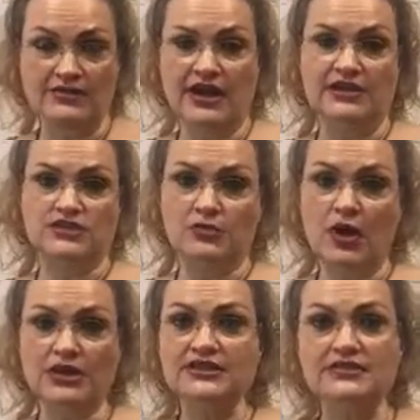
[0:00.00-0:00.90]
x or
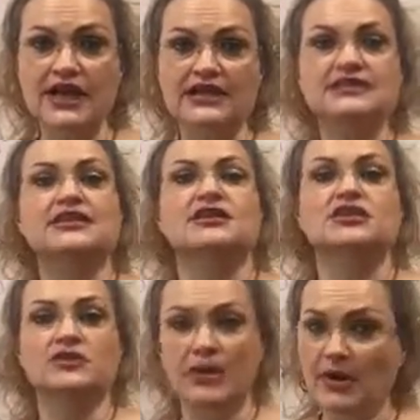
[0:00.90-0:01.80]
positive x,
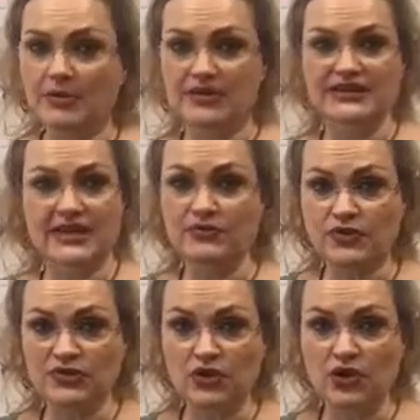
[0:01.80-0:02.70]
you come out with the same
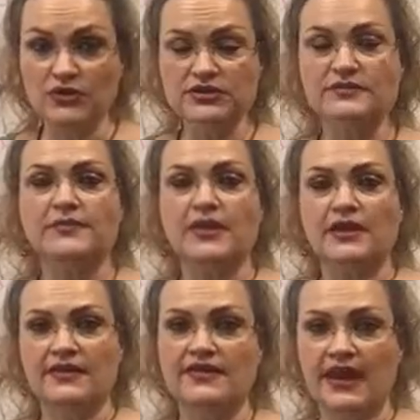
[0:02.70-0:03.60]
result.
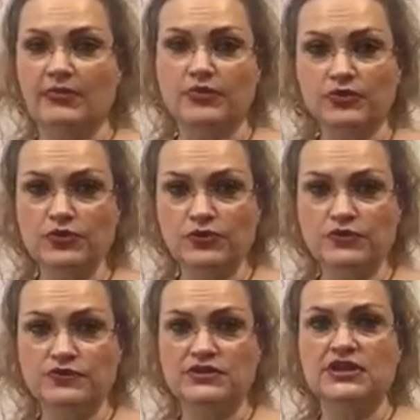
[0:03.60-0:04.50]
Then that
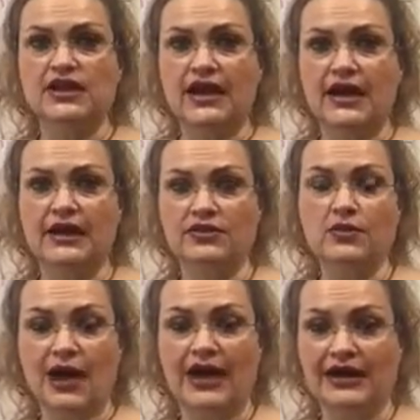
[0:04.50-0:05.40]
proves
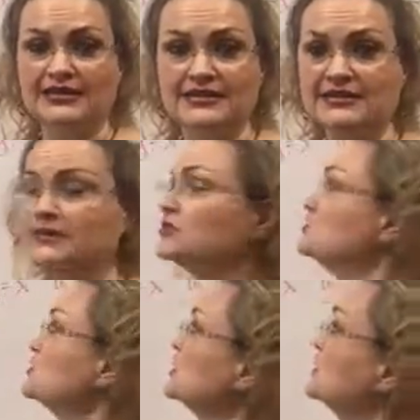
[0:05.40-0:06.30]
the y-axis
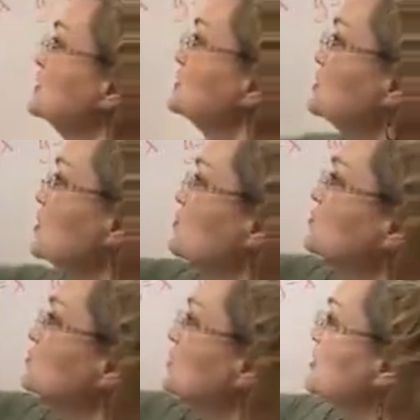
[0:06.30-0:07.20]
symmetry. So
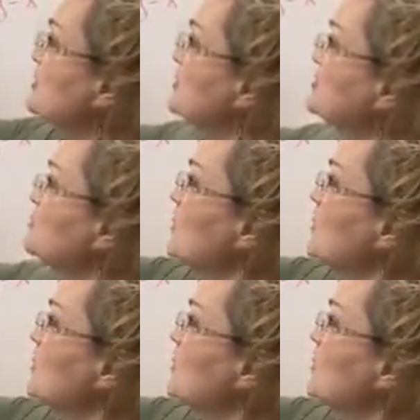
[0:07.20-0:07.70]
look at this,